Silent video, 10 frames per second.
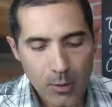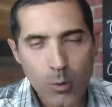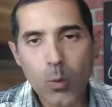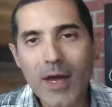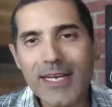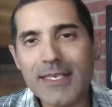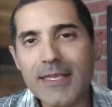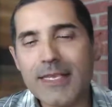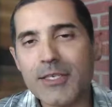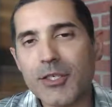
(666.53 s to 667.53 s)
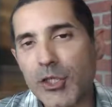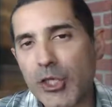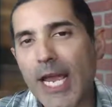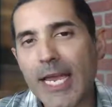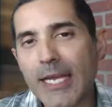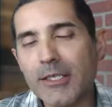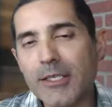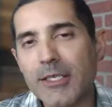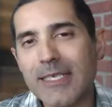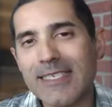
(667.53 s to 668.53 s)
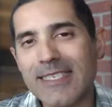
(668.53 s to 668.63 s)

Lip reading: What is it that's changed